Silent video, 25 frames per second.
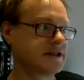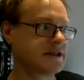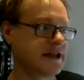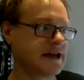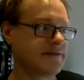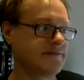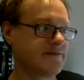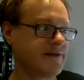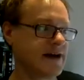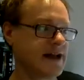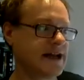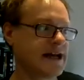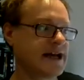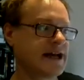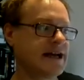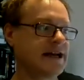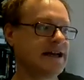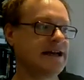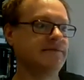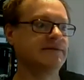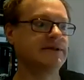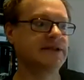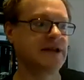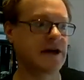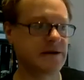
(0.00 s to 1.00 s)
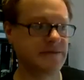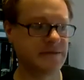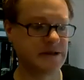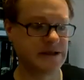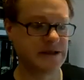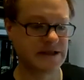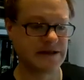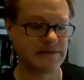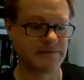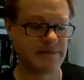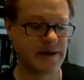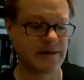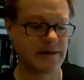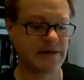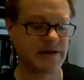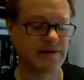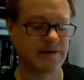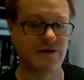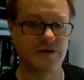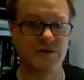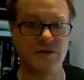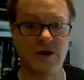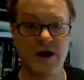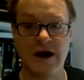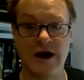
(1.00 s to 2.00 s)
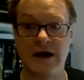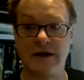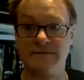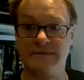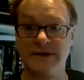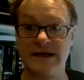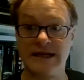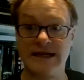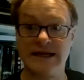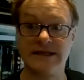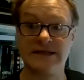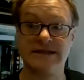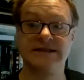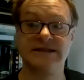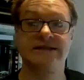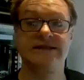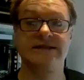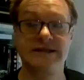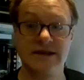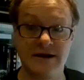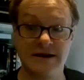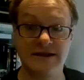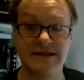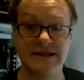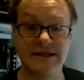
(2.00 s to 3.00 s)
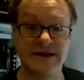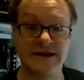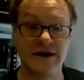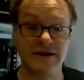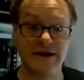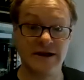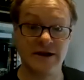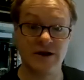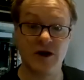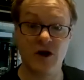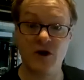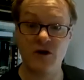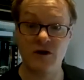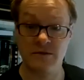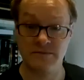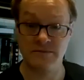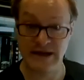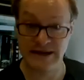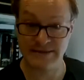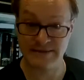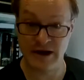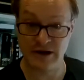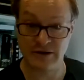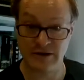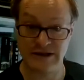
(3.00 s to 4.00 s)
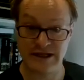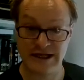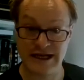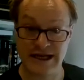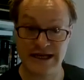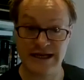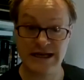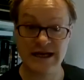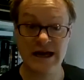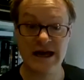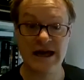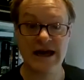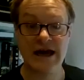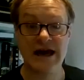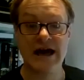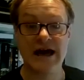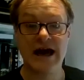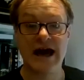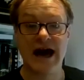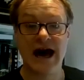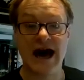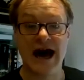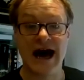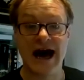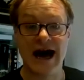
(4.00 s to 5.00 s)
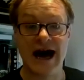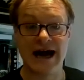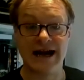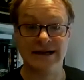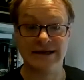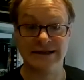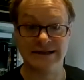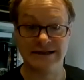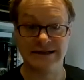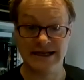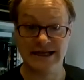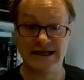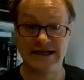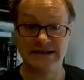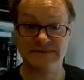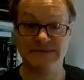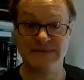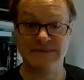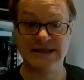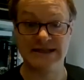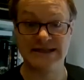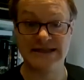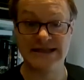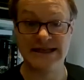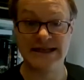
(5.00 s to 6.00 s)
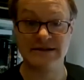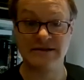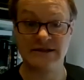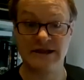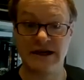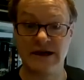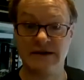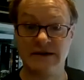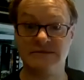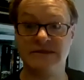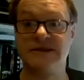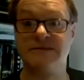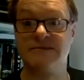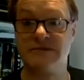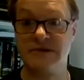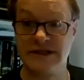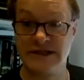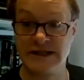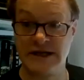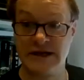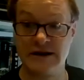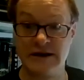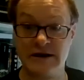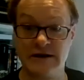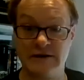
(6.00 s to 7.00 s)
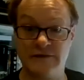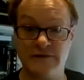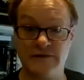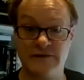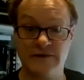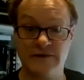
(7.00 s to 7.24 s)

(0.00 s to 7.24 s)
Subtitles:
They fell in. It was open to the public for a while, but it started going horribly mouldy, and it's been sealed up to preserve